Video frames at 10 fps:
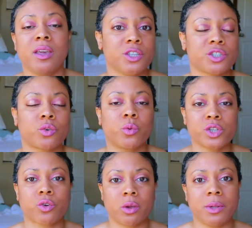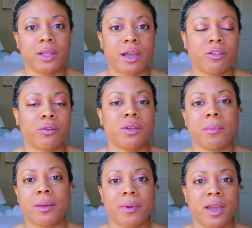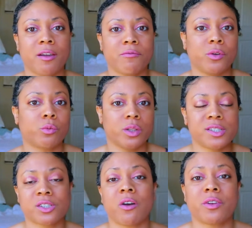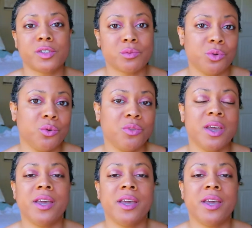and just a rich creamy lather that made my hair feel really soft and smooth,